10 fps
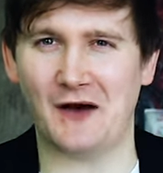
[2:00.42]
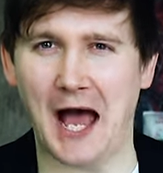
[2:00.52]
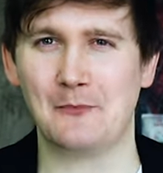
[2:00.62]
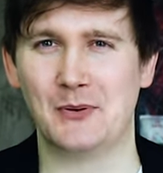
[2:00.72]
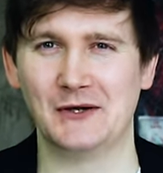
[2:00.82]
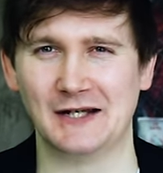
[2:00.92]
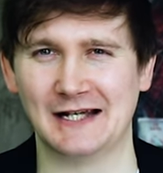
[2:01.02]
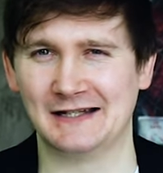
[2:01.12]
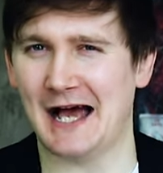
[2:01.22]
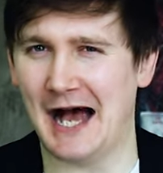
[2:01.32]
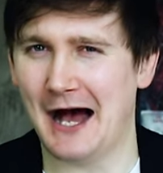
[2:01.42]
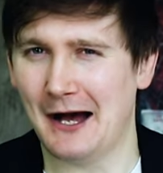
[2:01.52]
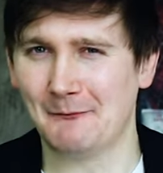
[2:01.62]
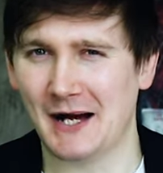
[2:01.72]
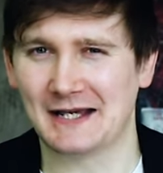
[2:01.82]
happen, and
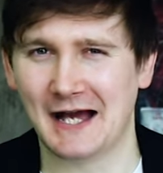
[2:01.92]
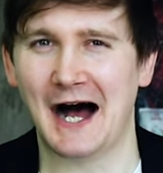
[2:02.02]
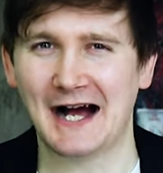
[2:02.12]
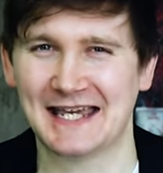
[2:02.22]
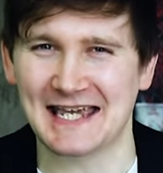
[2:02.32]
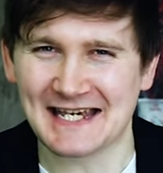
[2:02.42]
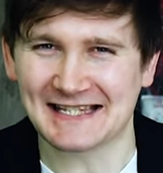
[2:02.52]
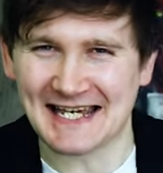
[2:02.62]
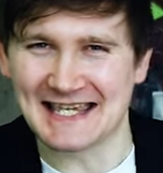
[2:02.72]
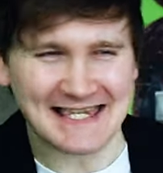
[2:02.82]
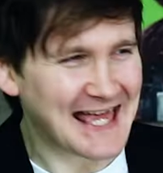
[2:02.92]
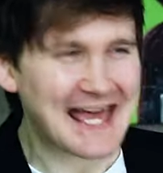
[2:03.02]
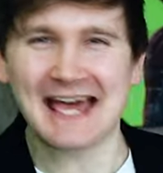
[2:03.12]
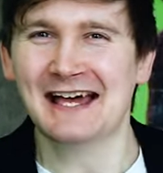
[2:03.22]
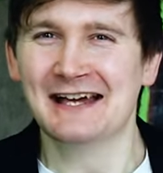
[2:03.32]
are my car keys in there?